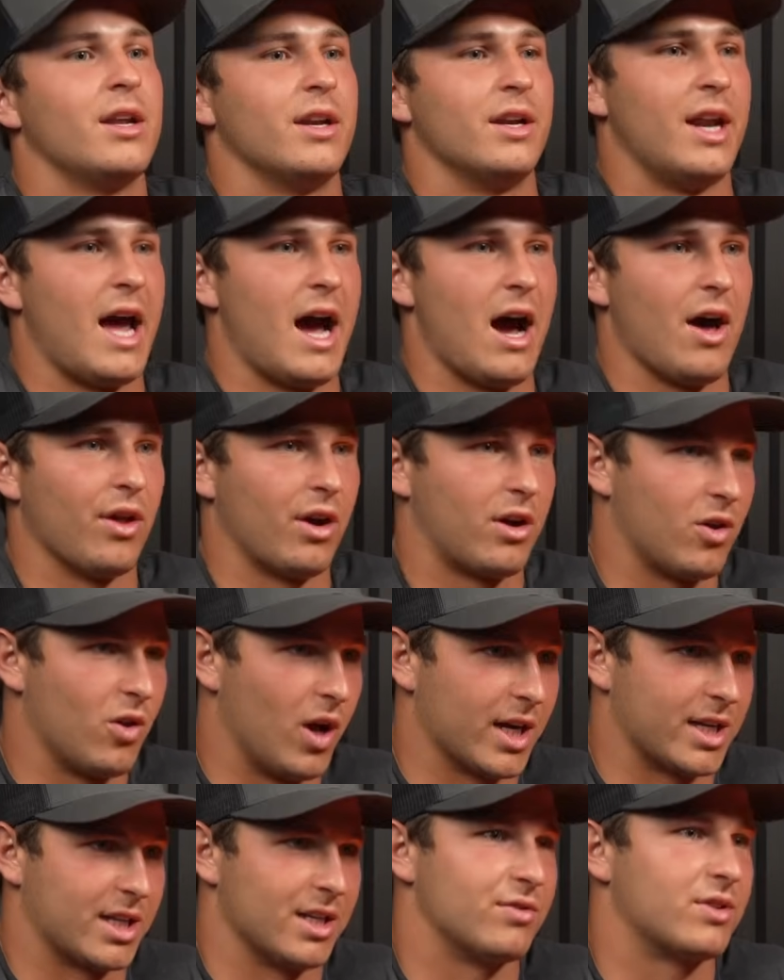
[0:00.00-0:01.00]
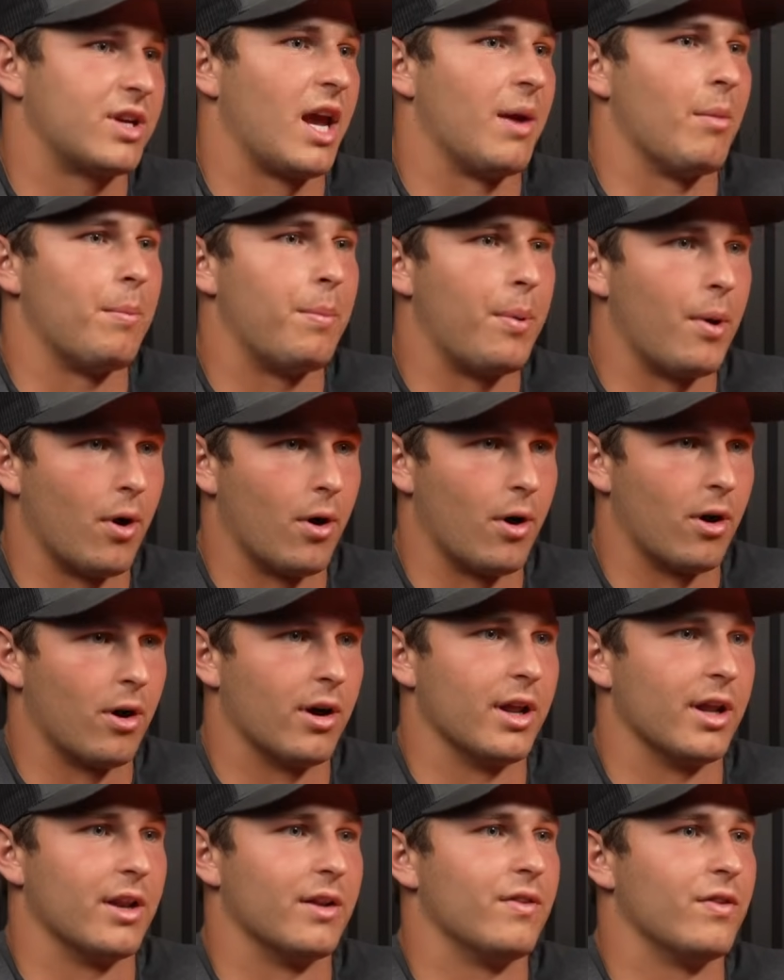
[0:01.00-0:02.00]
now the collectives came
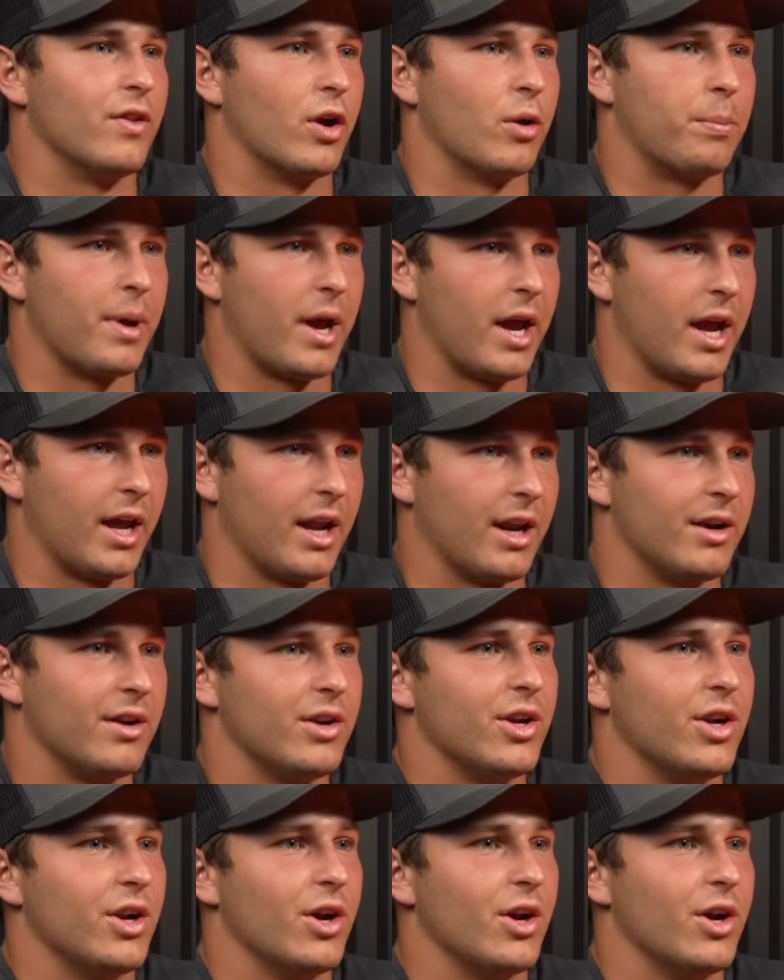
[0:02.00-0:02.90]
apart and they're paying,